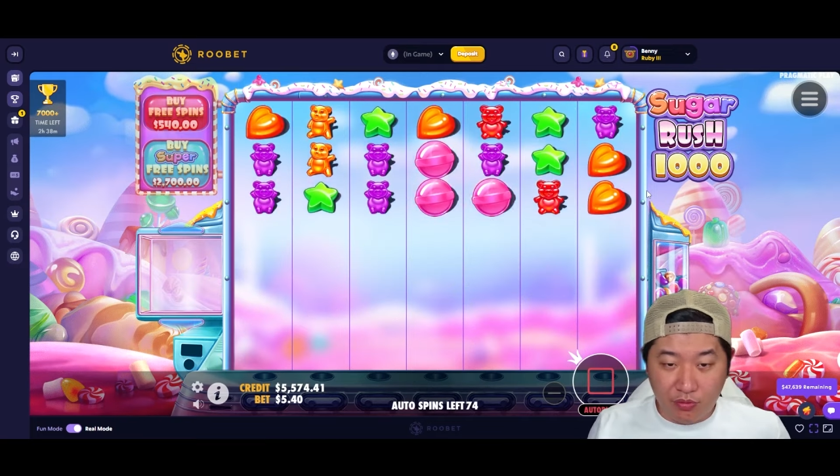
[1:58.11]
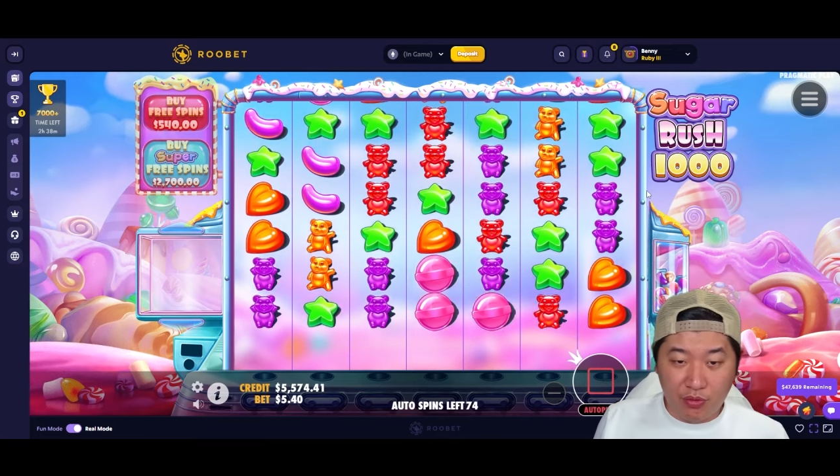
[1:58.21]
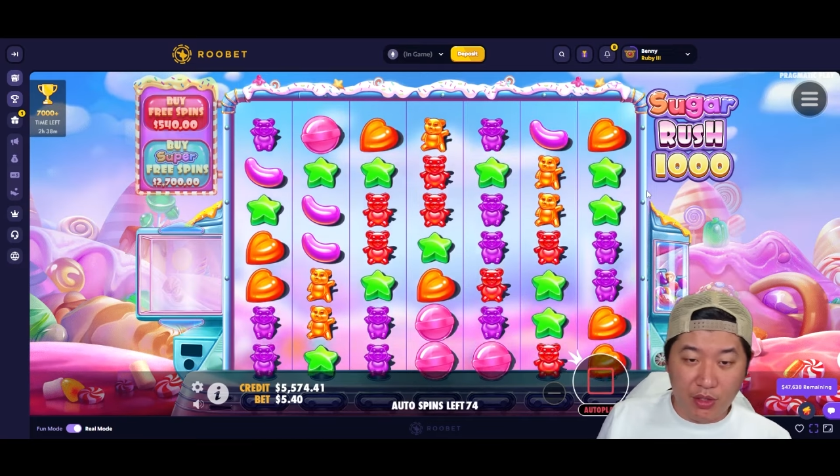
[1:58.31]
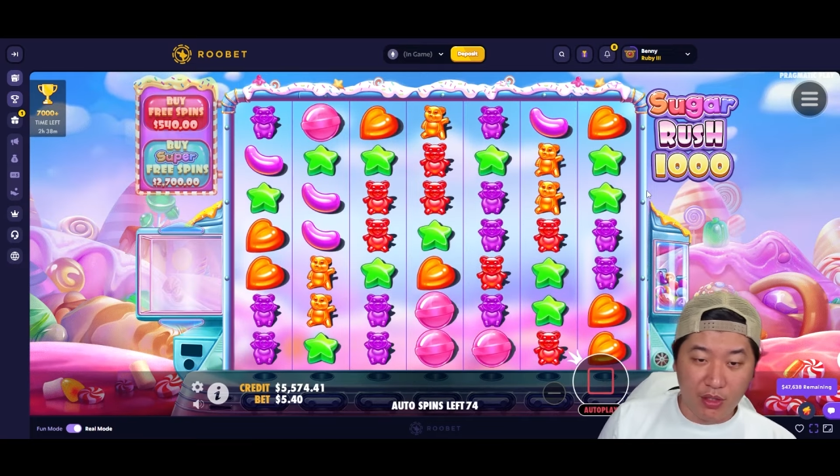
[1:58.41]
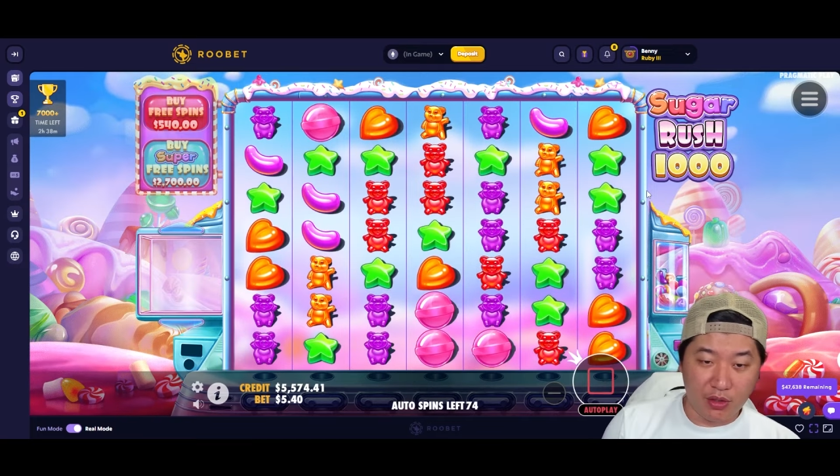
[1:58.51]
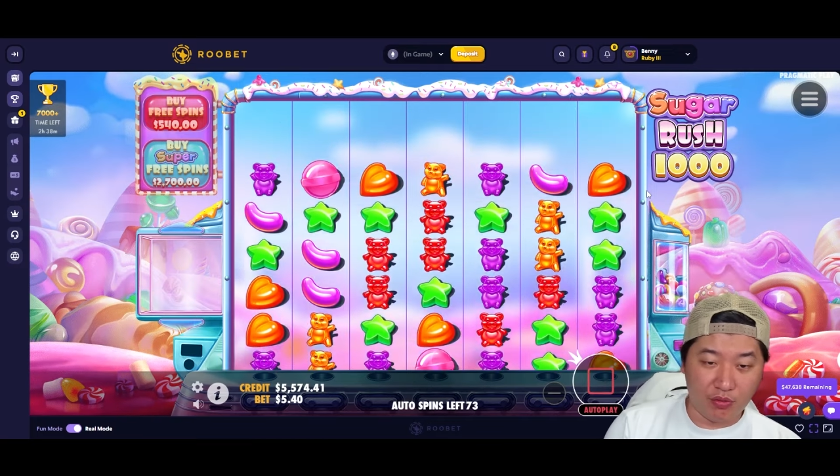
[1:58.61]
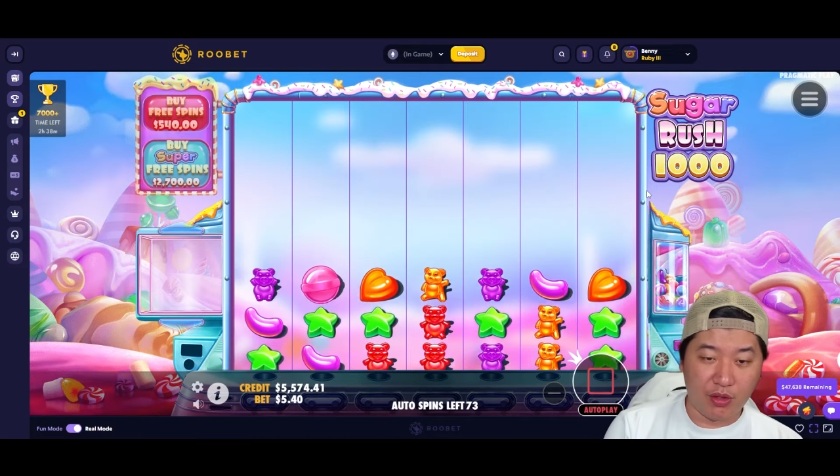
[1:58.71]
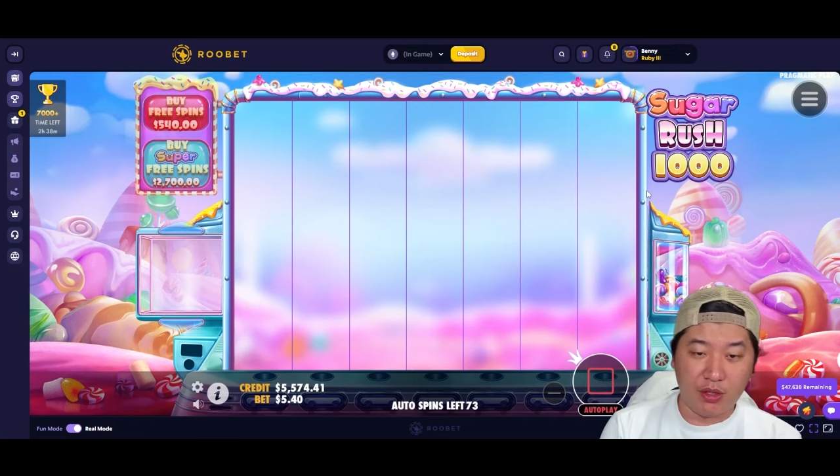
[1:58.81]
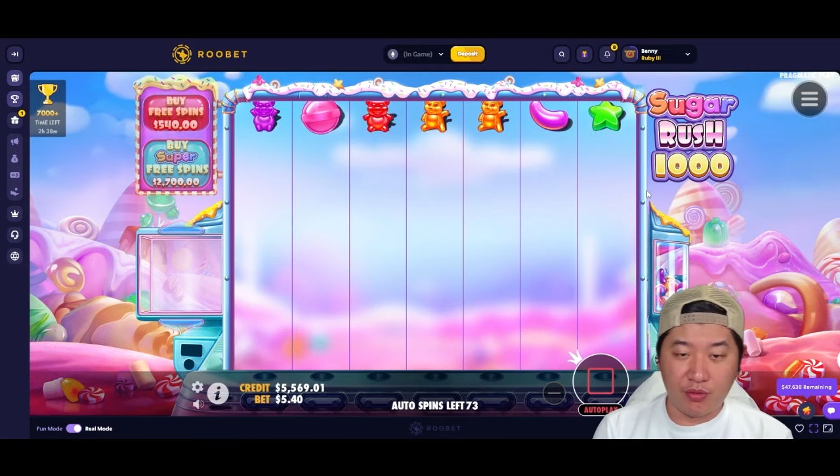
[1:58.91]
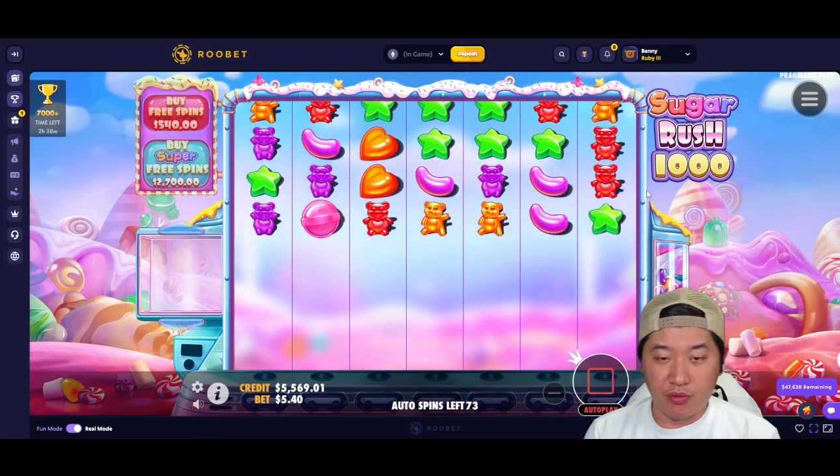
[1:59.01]
Really,
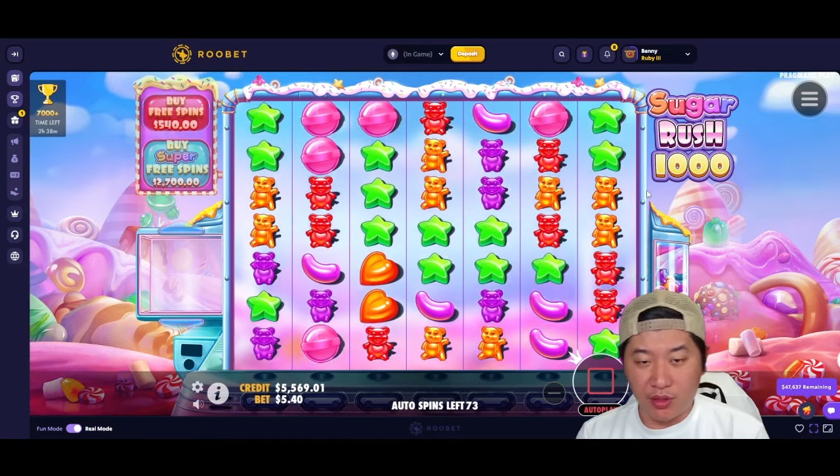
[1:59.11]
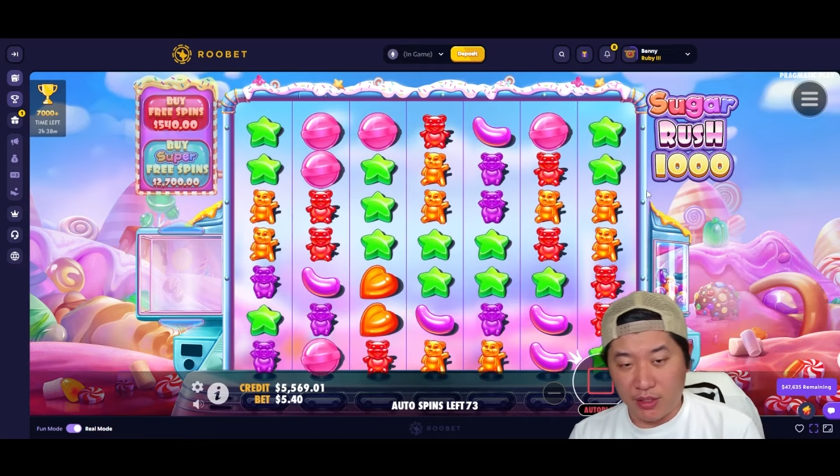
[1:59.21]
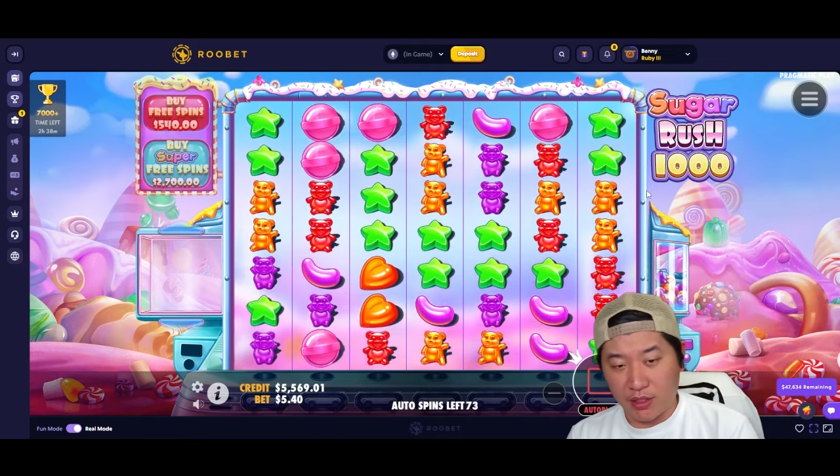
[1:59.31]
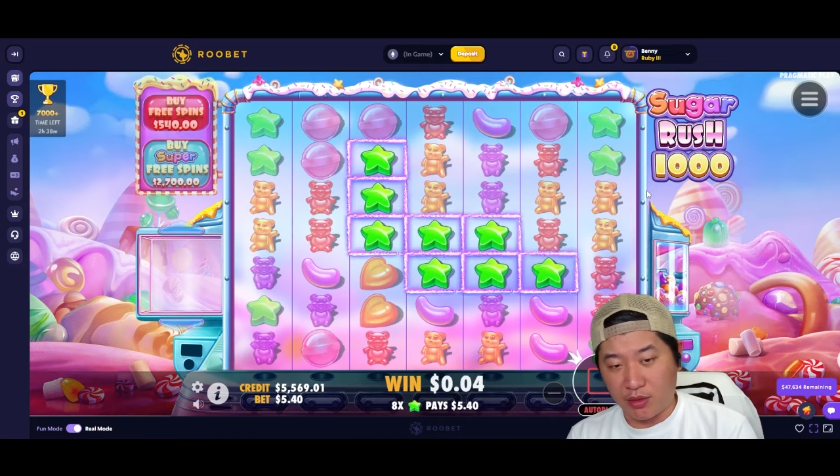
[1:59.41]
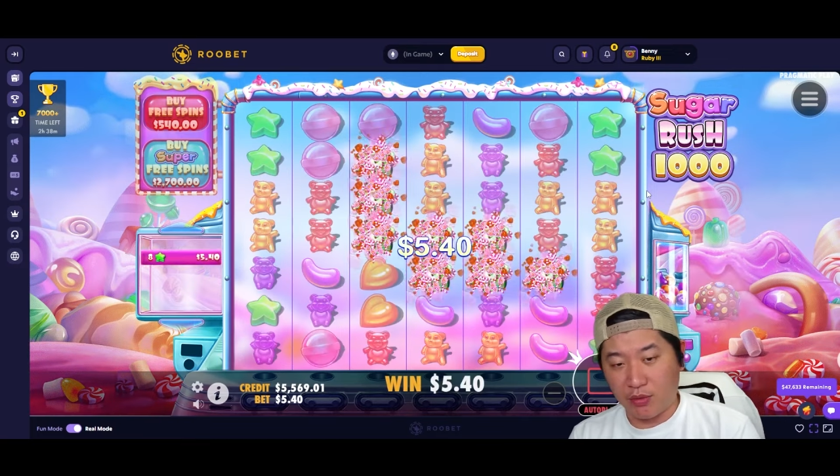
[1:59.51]
really, really good